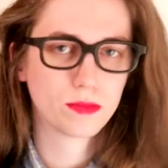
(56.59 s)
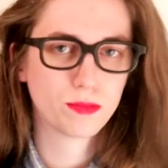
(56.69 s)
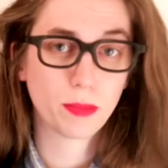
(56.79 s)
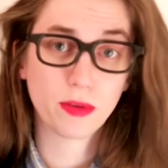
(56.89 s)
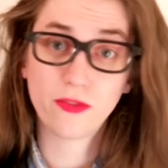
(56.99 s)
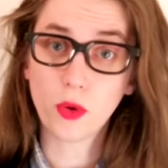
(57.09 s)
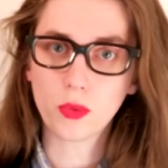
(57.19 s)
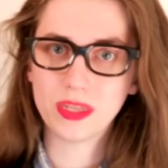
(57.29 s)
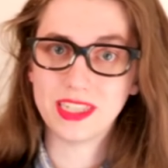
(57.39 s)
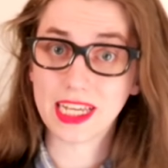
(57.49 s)
But before
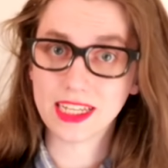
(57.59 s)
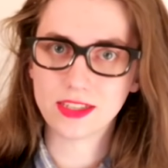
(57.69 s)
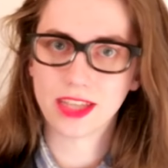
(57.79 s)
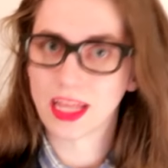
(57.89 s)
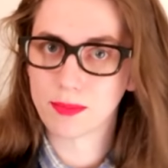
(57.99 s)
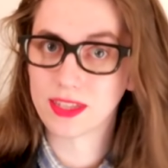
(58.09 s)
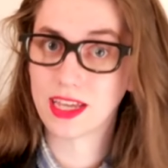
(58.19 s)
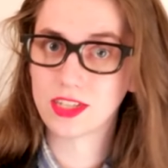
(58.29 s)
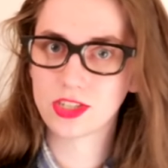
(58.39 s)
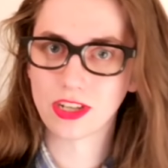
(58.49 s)
we dig into that
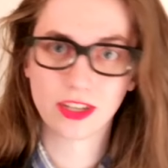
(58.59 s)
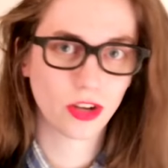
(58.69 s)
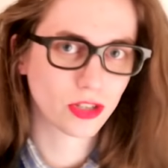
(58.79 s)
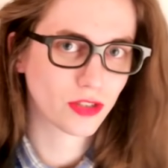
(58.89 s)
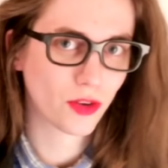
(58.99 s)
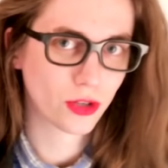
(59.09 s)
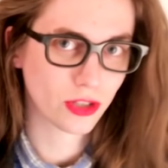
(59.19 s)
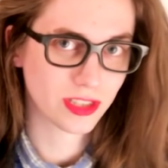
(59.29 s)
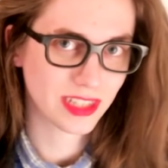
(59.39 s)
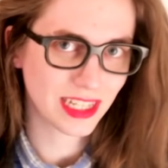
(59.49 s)
potentially controversial
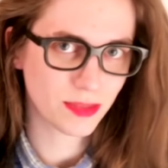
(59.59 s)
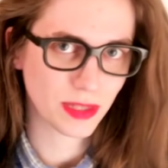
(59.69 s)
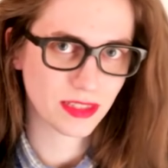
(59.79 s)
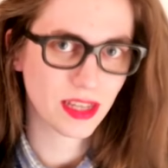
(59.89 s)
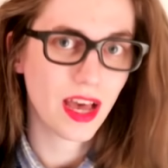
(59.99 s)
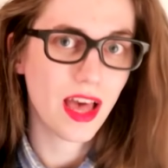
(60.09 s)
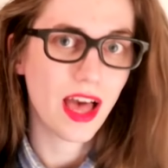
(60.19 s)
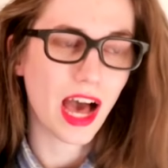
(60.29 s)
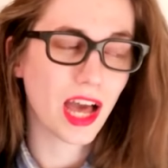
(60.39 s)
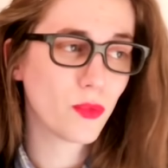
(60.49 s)
statement,
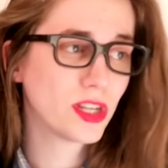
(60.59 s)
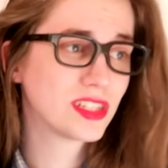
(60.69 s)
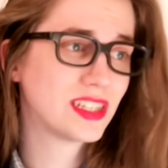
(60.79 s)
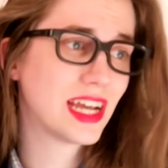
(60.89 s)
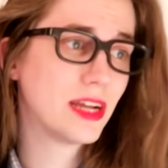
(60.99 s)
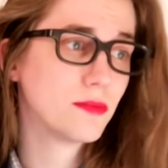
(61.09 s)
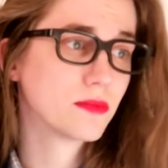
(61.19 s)
I want to say,